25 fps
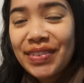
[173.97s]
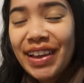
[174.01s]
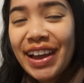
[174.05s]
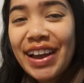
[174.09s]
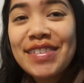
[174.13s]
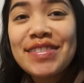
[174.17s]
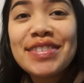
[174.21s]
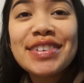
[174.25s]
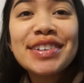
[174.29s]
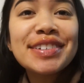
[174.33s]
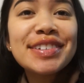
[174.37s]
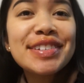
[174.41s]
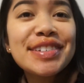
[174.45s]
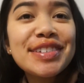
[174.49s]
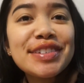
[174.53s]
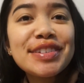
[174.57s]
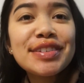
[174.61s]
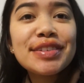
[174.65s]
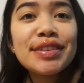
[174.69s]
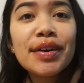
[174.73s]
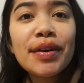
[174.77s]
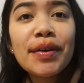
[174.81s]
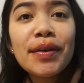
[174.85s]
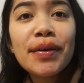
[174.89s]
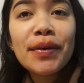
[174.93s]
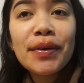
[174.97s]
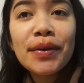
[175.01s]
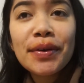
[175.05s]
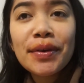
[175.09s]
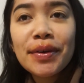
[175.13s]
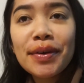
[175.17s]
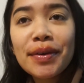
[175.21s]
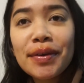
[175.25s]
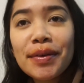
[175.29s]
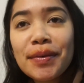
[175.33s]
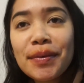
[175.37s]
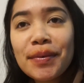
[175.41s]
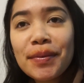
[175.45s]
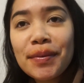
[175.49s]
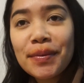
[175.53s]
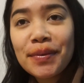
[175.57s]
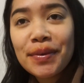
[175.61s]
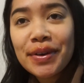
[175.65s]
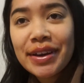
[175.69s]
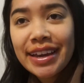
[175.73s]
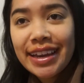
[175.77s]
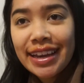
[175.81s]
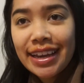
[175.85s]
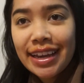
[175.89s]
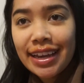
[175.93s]
I feel so
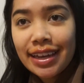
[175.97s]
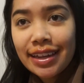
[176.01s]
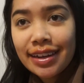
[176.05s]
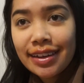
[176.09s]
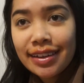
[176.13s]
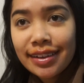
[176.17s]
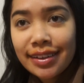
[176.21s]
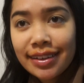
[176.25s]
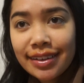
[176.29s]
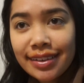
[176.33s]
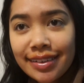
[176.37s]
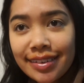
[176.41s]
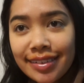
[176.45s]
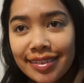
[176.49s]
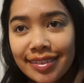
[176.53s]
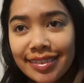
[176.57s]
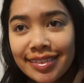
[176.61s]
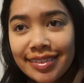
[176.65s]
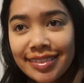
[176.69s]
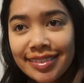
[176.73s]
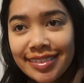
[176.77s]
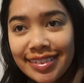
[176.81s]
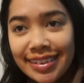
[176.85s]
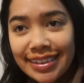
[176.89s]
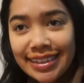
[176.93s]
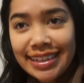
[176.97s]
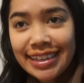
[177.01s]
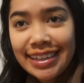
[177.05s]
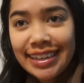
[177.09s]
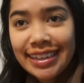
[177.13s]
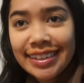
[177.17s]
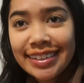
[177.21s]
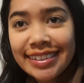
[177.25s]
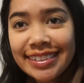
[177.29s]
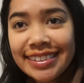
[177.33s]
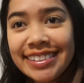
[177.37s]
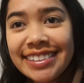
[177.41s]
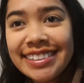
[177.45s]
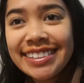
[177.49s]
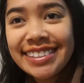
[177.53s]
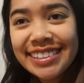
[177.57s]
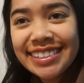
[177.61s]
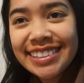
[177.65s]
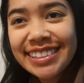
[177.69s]
weird right now.